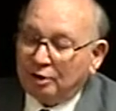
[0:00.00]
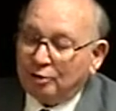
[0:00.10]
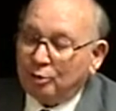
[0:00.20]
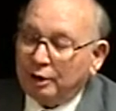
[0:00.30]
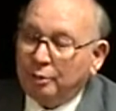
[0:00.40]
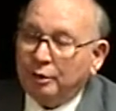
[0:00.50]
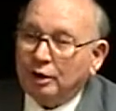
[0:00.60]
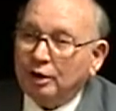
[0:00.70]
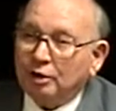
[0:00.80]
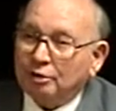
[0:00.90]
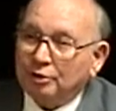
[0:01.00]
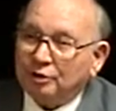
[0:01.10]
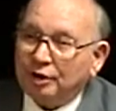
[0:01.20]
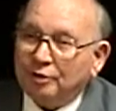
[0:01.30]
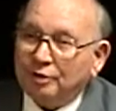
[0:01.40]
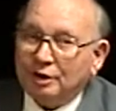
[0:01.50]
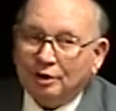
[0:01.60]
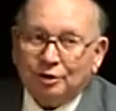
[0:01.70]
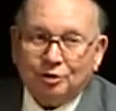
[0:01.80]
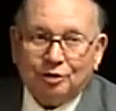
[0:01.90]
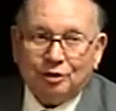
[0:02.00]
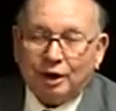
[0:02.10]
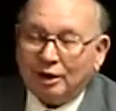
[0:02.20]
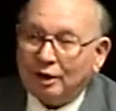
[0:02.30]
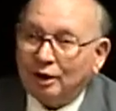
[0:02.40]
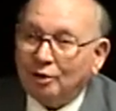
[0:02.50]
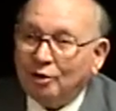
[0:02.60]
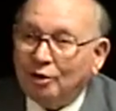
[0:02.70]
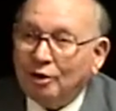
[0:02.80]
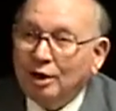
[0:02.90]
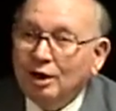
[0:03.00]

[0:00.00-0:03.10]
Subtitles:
or 20 minute intervals. I forget just exactly how long.